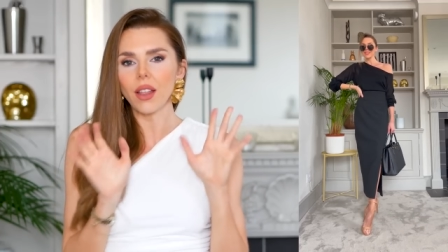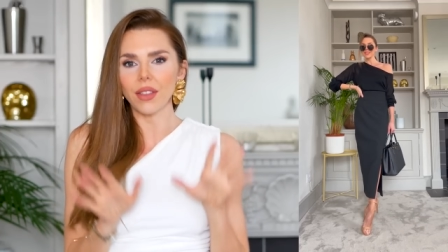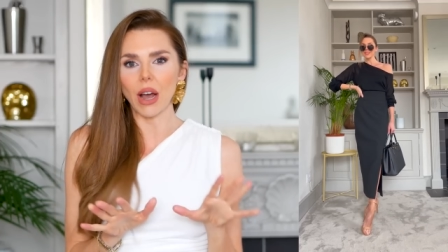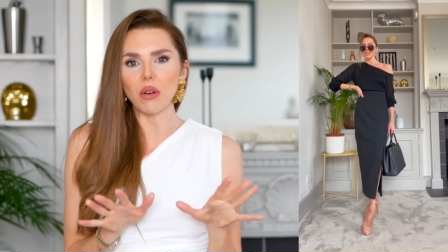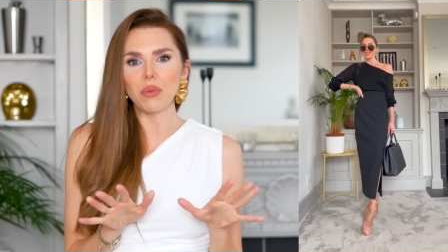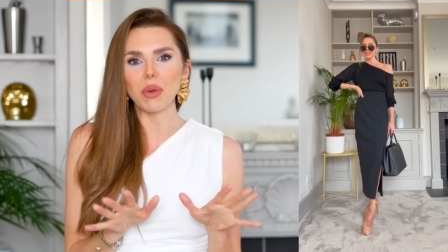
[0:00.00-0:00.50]

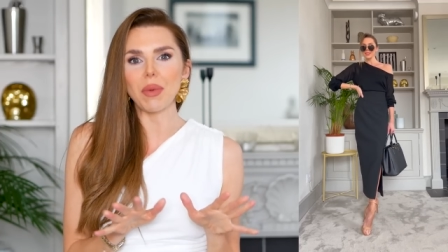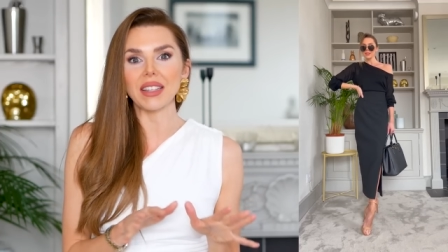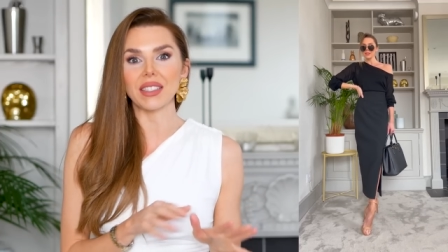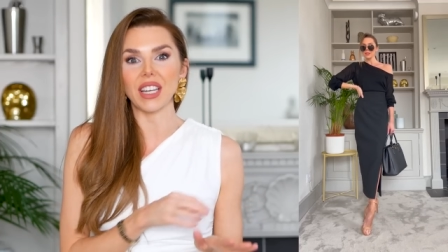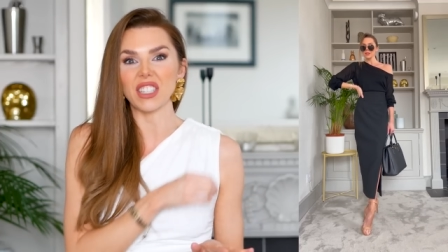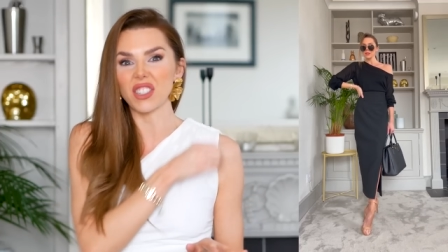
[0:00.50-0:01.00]
That would be my
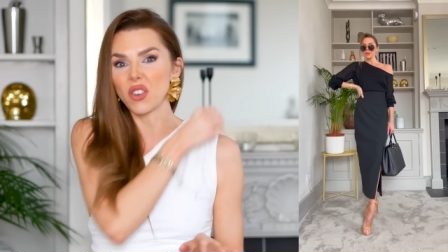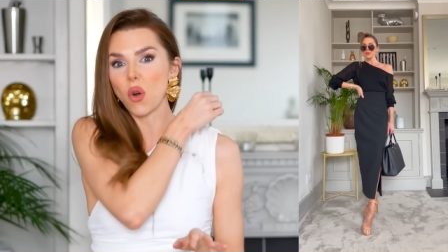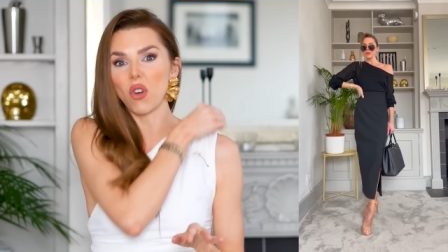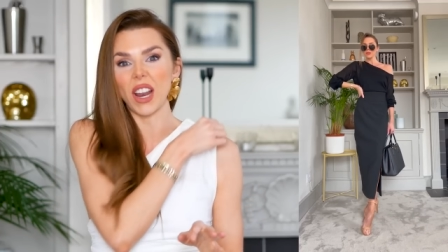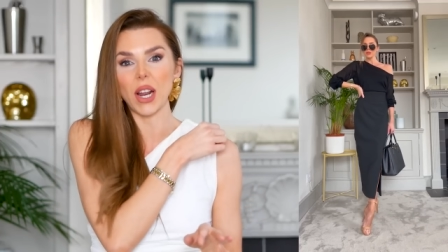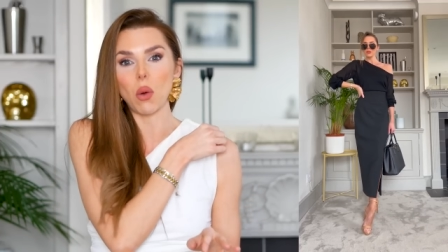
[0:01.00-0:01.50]
suggestion,
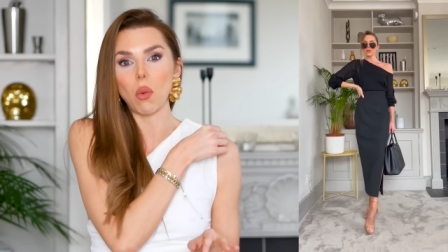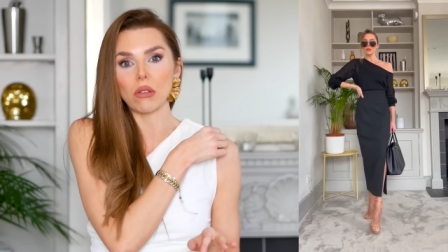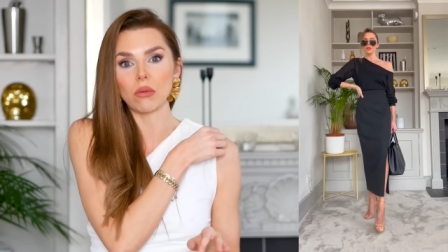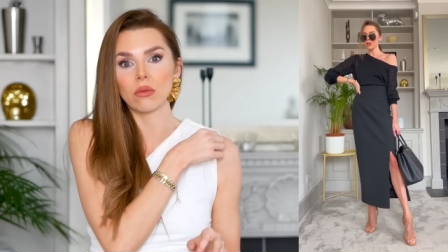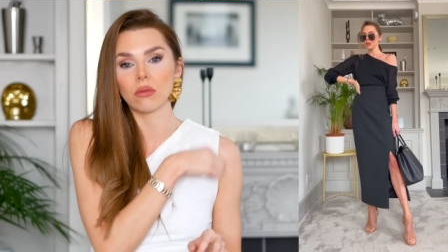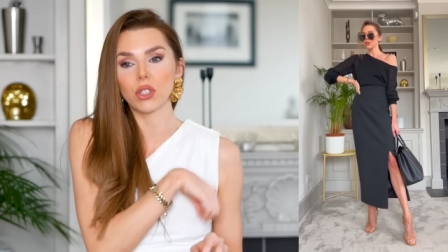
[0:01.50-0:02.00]
or like a
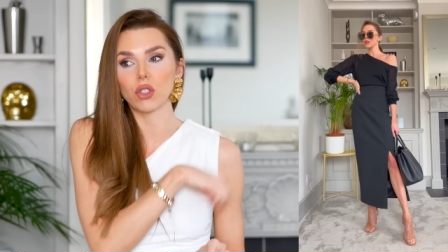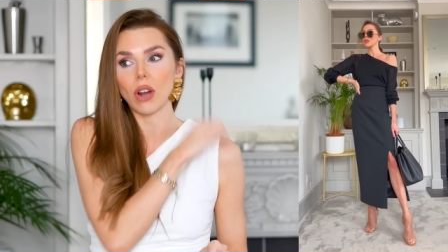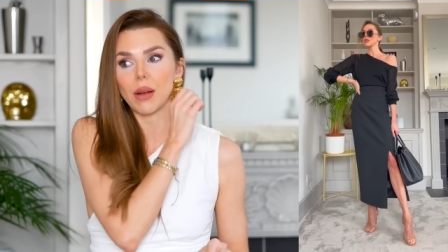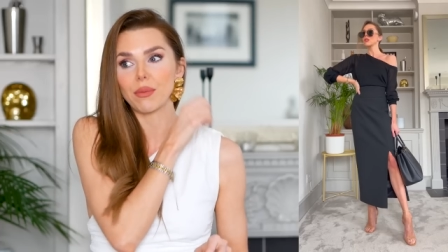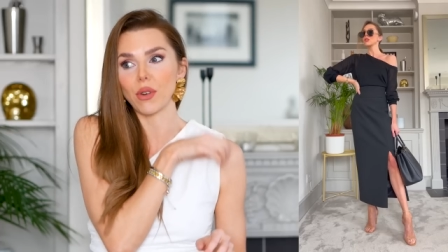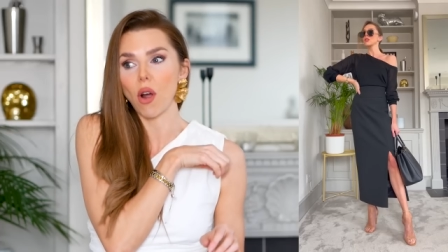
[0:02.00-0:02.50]
one
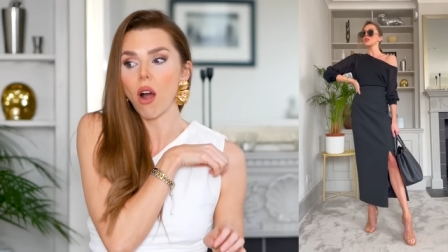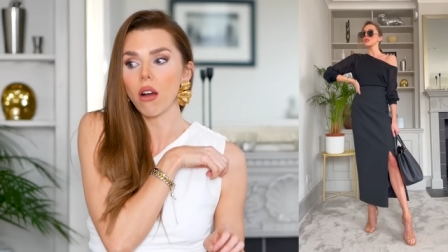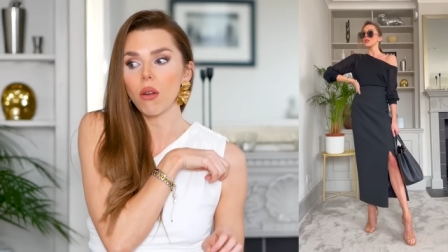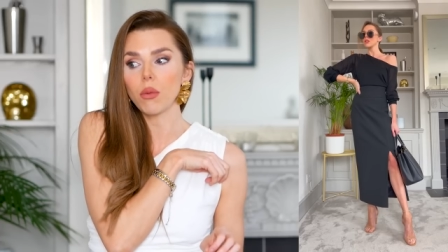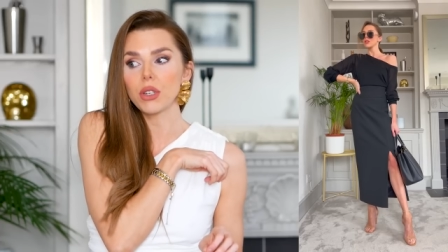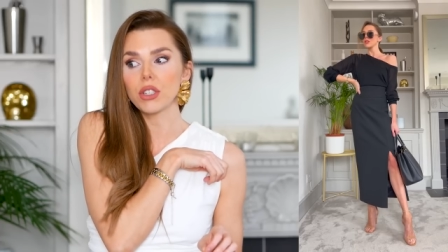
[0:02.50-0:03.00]
strap
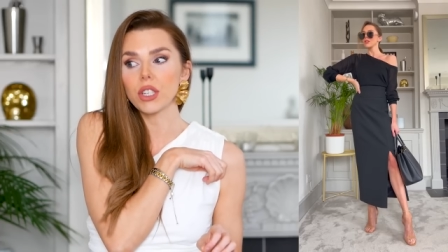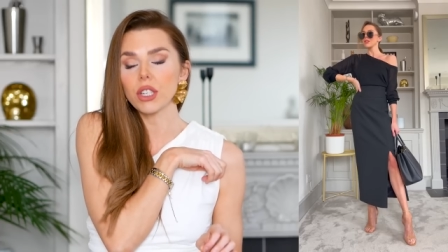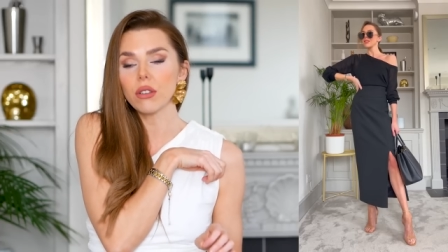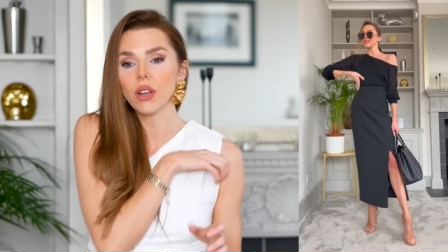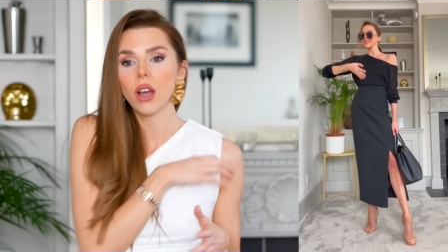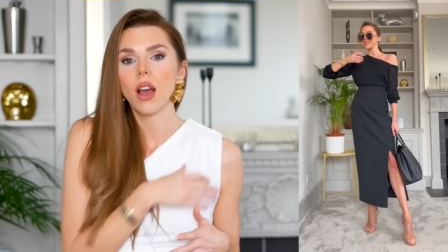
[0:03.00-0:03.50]
bra would do.